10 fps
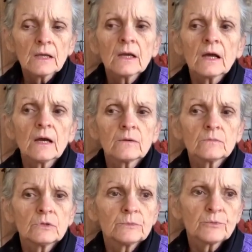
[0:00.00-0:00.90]
I
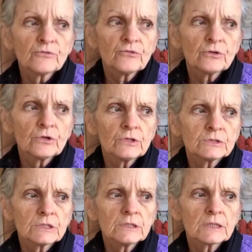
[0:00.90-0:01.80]
would prefer
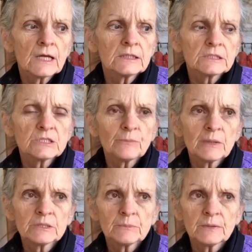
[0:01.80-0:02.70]
to kind of
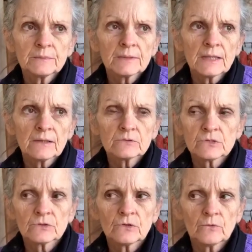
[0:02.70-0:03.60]
space people out
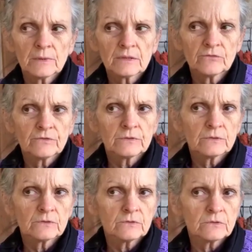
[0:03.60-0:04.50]
so nobody
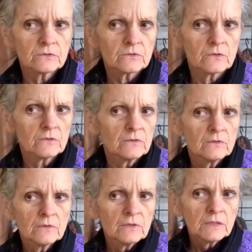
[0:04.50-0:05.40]
feels
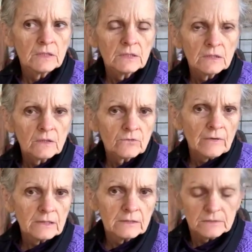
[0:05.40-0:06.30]

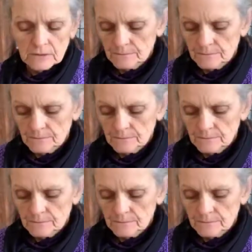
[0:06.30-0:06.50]
threatened.